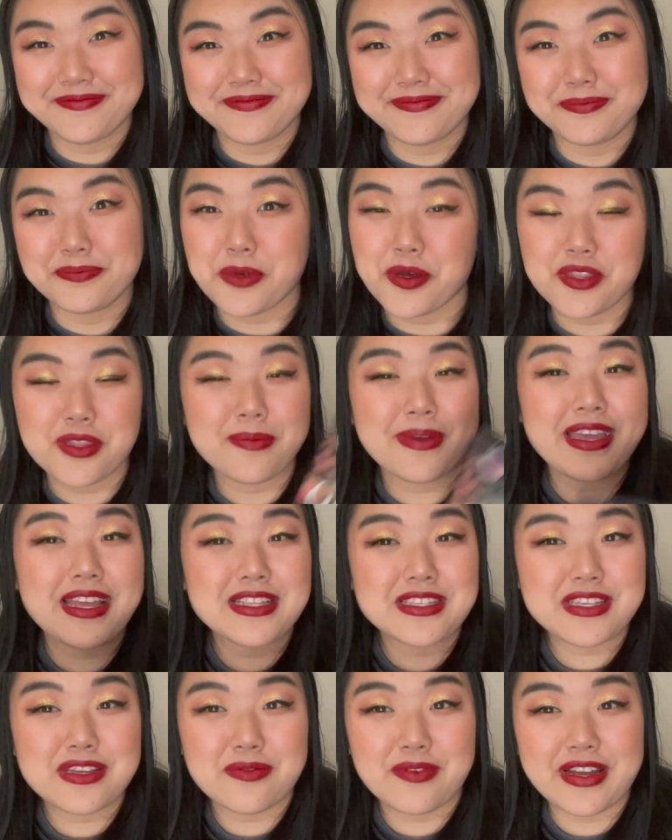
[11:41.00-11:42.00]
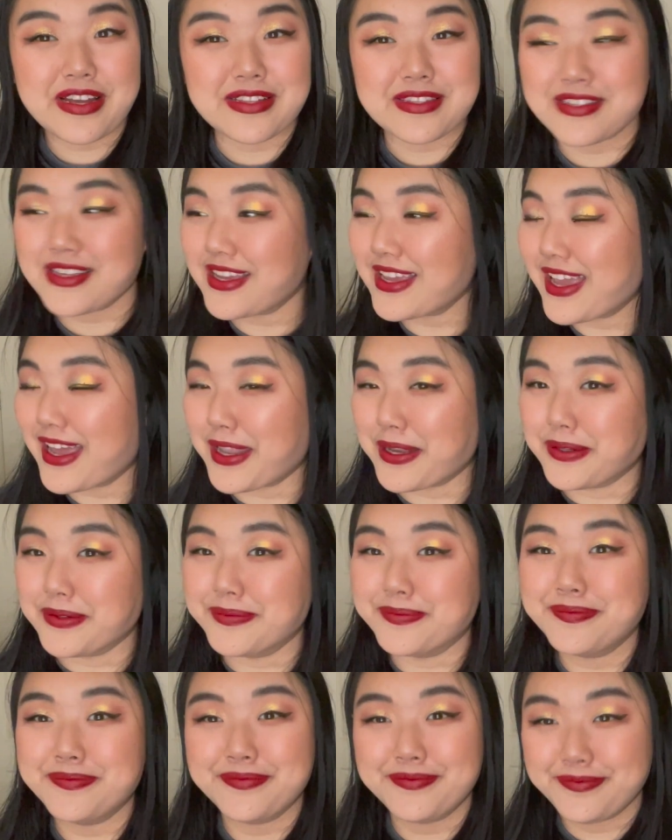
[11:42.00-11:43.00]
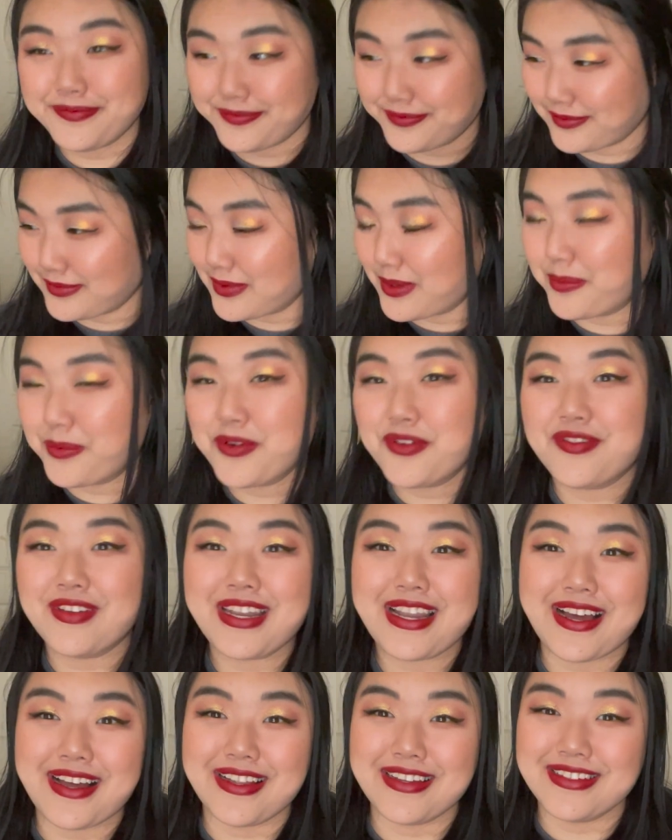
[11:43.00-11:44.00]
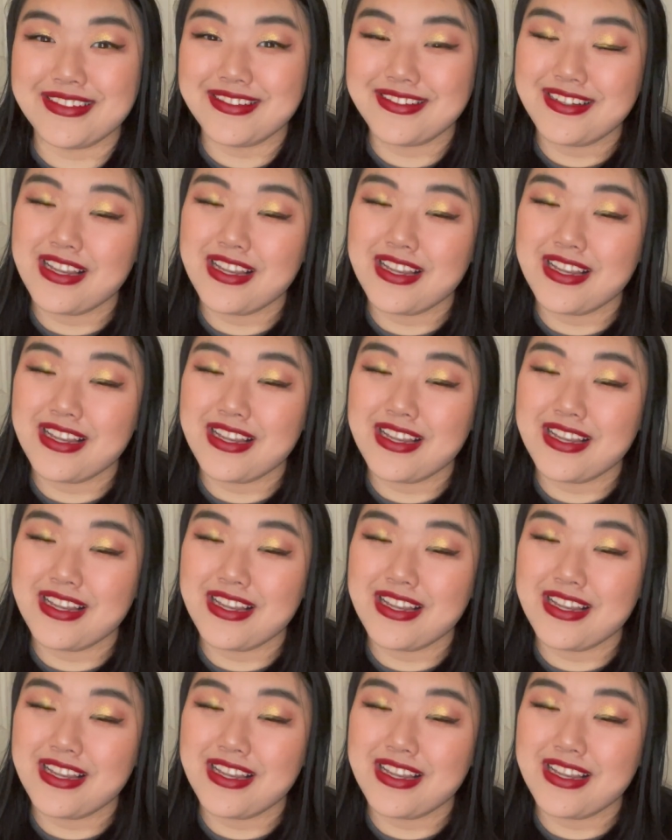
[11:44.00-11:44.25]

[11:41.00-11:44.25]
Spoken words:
Both of my Ensley Rains, again, moving on.